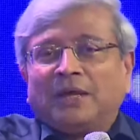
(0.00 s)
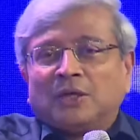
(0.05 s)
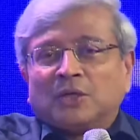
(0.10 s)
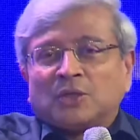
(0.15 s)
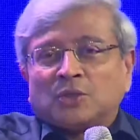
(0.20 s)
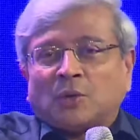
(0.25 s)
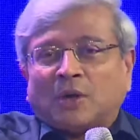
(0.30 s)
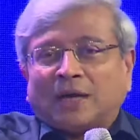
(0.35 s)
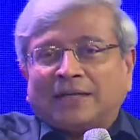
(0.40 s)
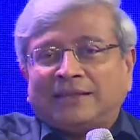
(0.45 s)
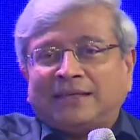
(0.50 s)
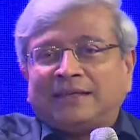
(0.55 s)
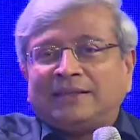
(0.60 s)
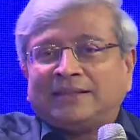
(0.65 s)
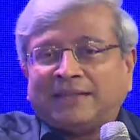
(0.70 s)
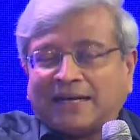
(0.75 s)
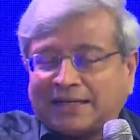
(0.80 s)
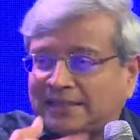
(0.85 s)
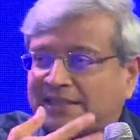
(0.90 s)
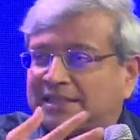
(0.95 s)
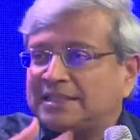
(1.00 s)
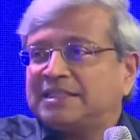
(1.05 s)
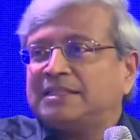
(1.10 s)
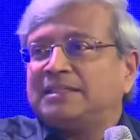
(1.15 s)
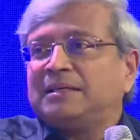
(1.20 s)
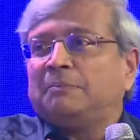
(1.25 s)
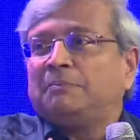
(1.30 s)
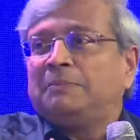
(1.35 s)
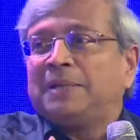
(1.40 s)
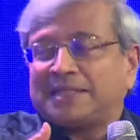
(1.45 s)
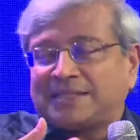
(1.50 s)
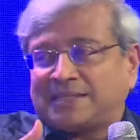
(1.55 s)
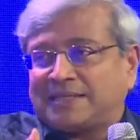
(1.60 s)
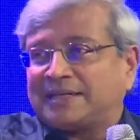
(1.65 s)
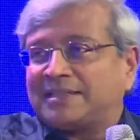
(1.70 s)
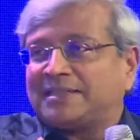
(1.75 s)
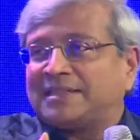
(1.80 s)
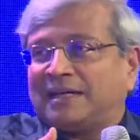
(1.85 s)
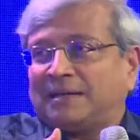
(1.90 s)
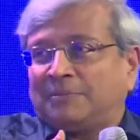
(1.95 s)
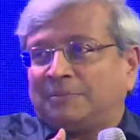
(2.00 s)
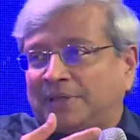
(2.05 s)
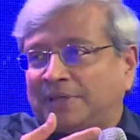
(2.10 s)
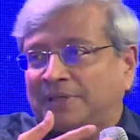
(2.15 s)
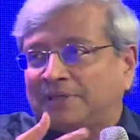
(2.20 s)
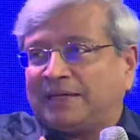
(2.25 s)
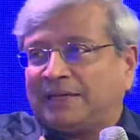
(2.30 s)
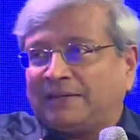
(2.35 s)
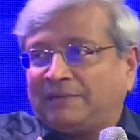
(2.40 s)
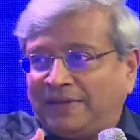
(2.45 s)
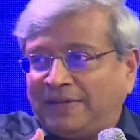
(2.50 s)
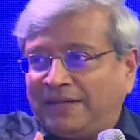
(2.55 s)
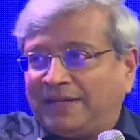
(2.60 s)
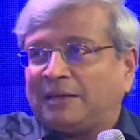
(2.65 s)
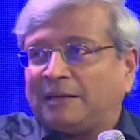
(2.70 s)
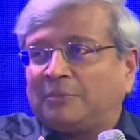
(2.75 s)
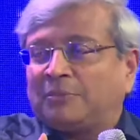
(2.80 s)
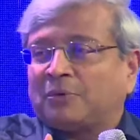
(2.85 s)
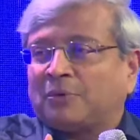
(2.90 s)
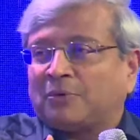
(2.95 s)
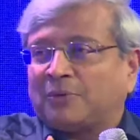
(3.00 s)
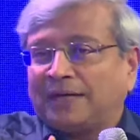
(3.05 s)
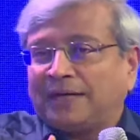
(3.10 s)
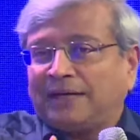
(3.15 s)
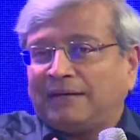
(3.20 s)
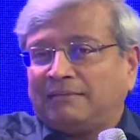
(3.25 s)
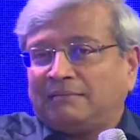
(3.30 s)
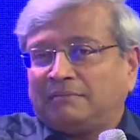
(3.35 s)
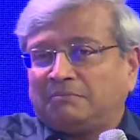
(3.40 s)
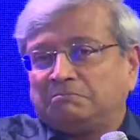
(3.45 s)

So I think that is the best example that we can provide,